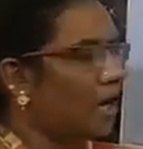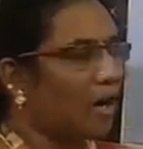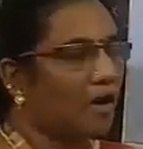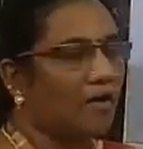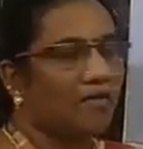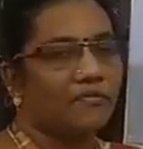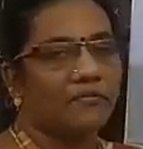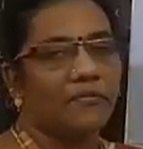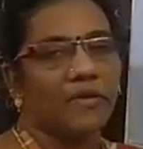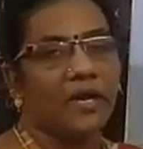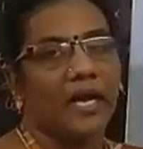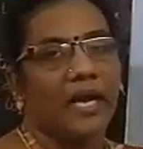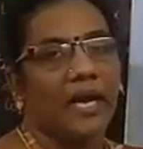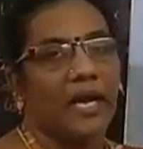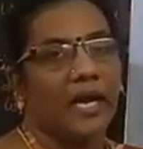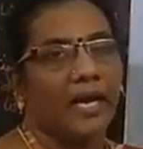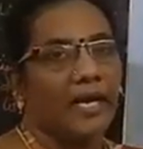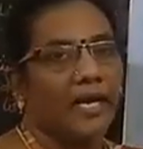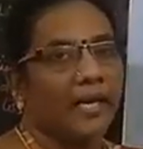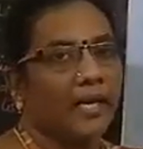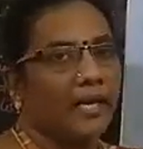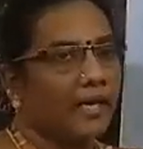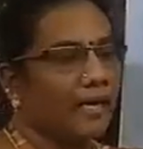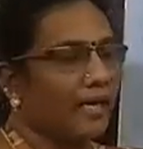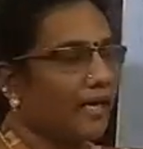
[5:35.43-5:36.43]
of
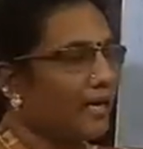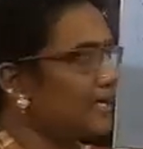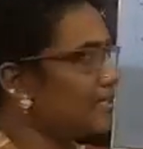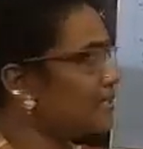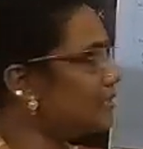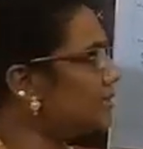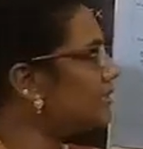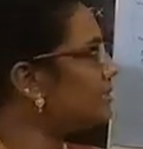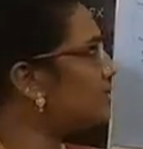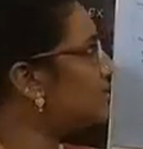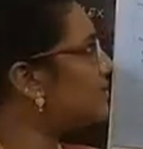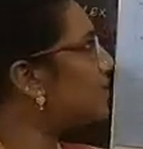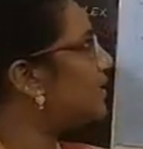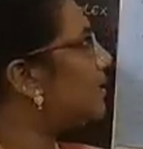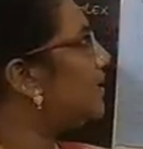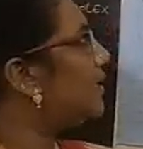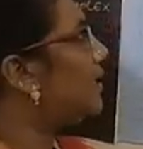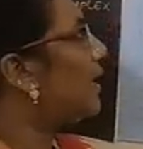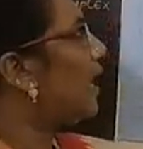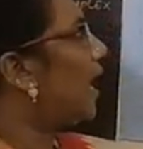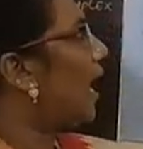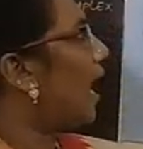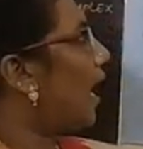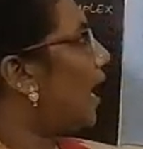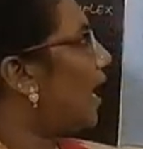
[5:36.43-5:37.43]
Indus
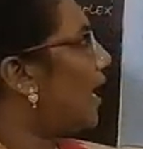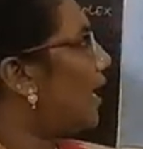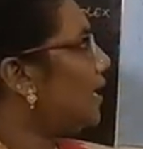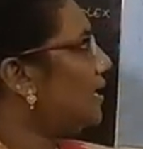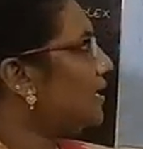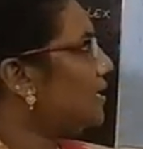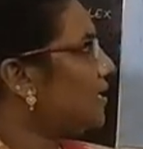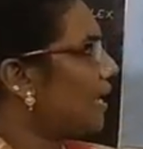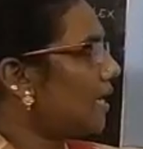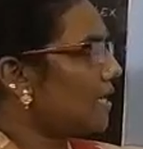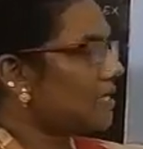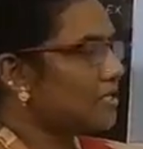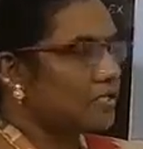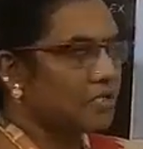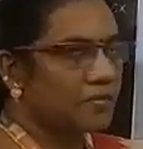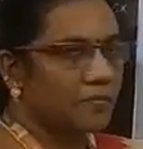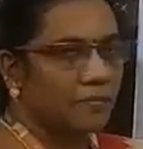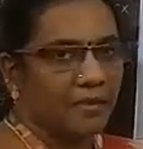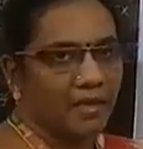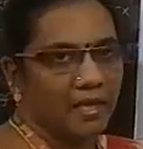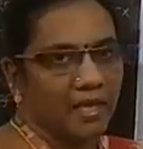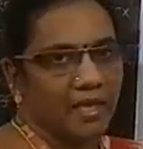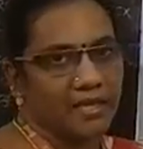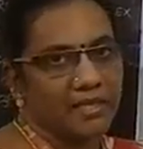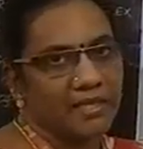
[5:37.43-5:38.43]
and
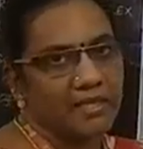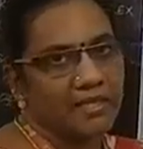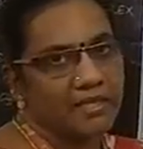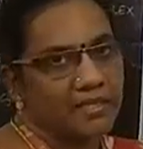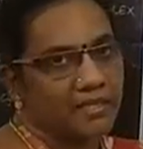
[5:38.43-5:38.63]
Egyptian